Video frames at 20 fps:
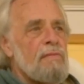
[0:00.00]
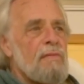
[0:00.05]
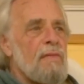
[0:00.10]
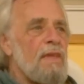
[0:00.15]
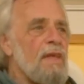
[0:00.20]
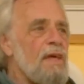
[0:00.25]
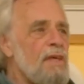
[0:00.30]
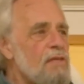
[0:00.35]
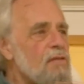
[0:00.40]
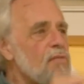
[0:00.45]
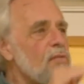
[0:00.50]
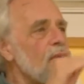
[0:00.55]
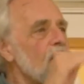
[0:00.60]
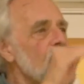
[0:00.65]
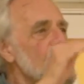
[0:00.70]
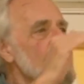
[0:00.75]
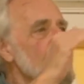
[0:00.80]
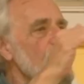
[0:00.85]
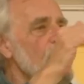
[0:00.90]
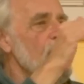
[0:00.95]
These
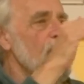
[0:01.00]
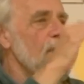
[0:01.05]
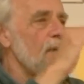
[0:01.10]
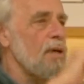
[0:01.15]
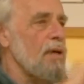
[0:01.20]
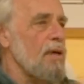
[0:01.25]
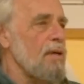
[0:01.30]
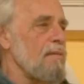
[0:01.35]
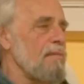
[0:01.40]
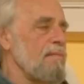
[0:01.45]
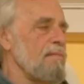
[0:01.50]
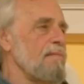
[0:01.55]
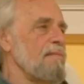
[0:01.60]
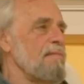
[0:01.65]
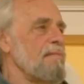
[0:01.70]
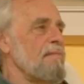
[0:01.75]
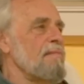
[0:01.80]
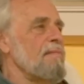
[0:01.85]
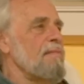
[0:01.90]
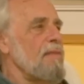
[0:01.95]
words will work.
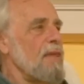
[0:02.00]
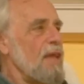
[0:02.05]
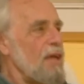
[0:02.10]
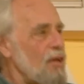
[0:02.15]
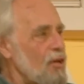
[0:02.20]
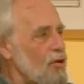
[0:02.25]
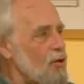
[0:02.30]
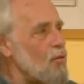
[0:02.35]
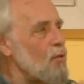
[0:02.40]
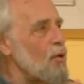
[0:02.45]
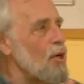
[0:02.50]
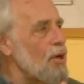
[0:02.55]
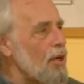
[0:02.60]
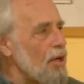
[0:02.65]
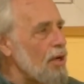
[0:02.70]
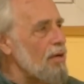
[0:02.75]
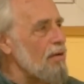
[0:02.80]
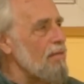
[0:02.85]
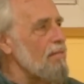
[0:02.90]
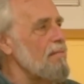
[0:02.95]
They do
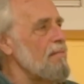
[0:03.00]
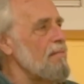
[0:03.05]
work.